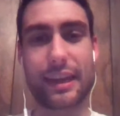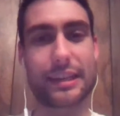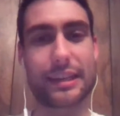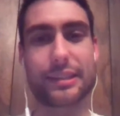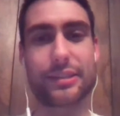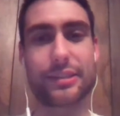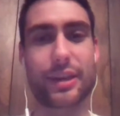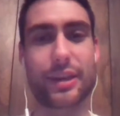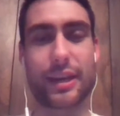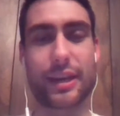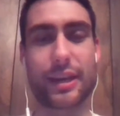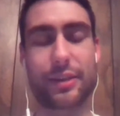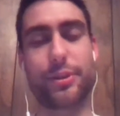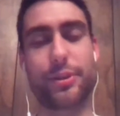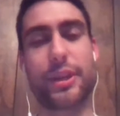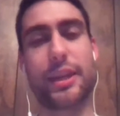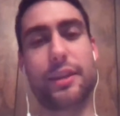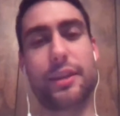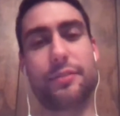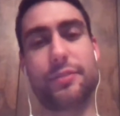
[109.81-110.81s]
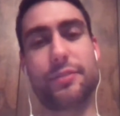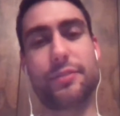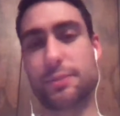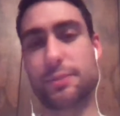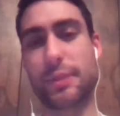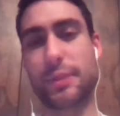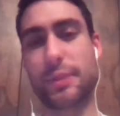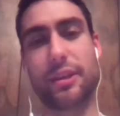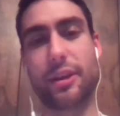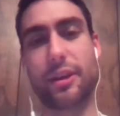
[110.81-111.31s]
I don't get if it's
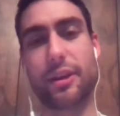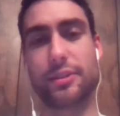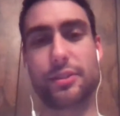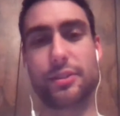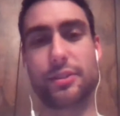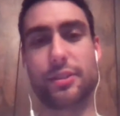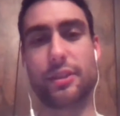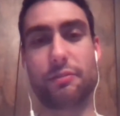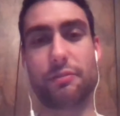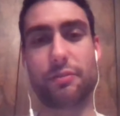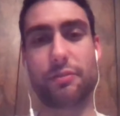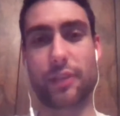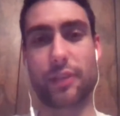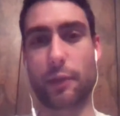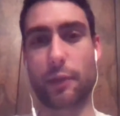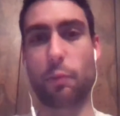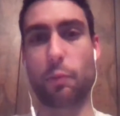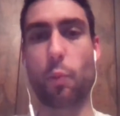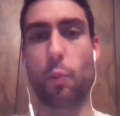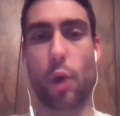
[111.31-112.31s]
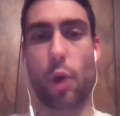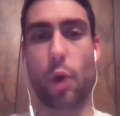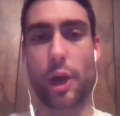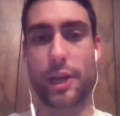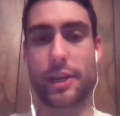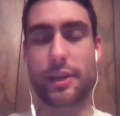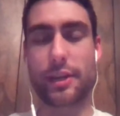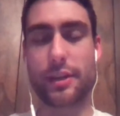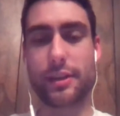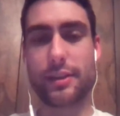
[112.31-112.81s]
because of like
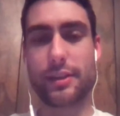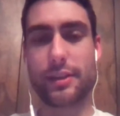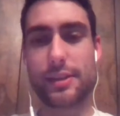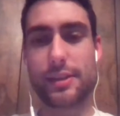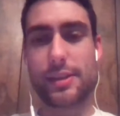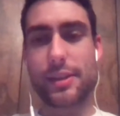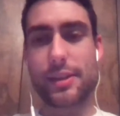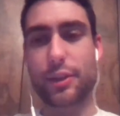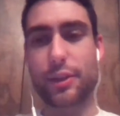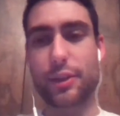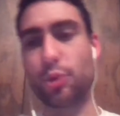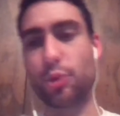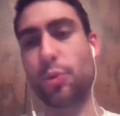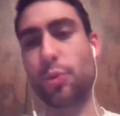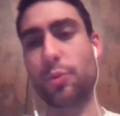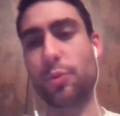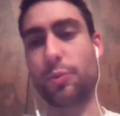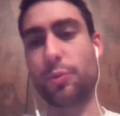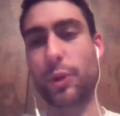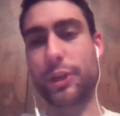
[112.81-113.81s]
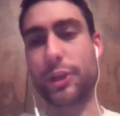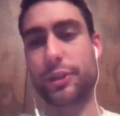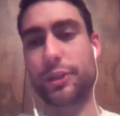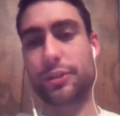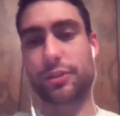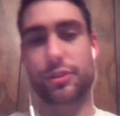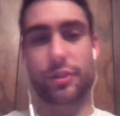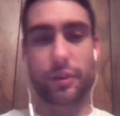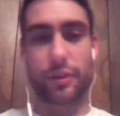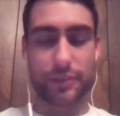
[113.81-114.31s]
what your
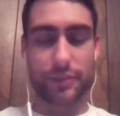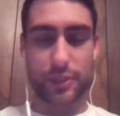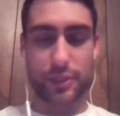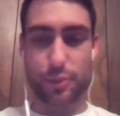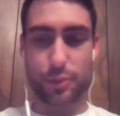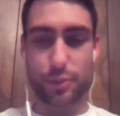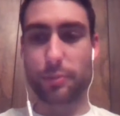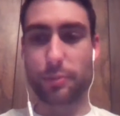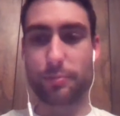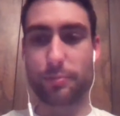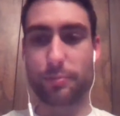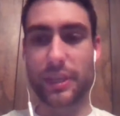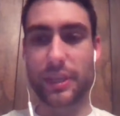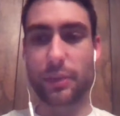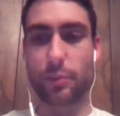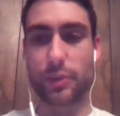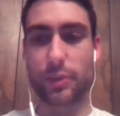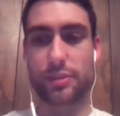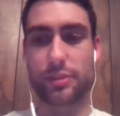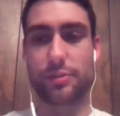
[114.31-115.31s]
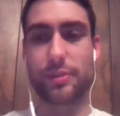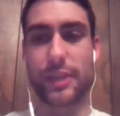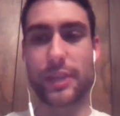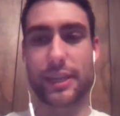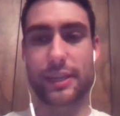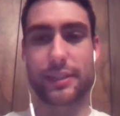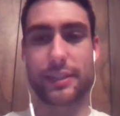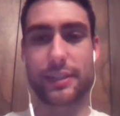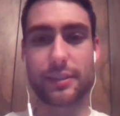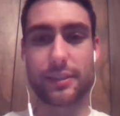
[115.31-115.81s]
service will be once you
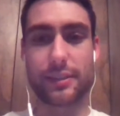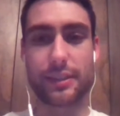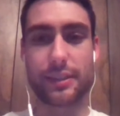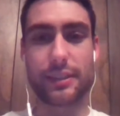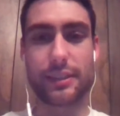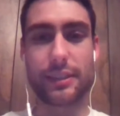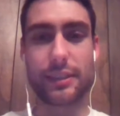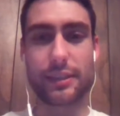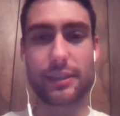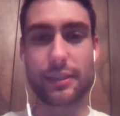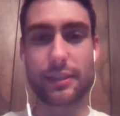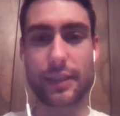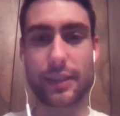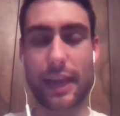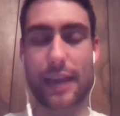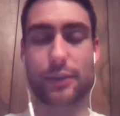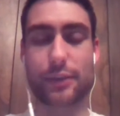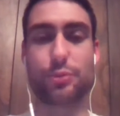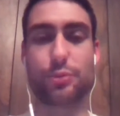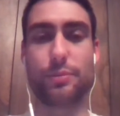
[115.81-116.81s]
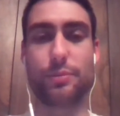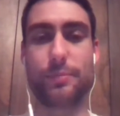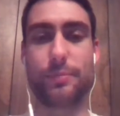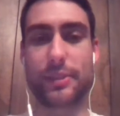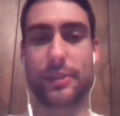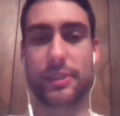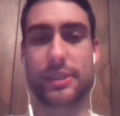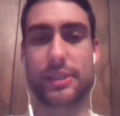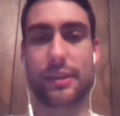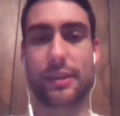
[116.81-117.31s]
get into the actual
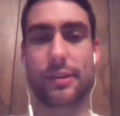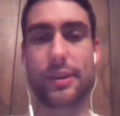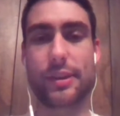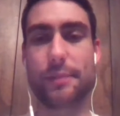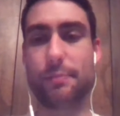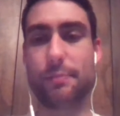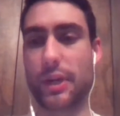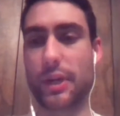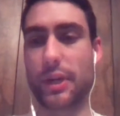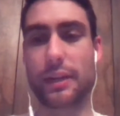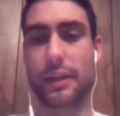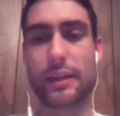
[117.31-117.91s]
military, but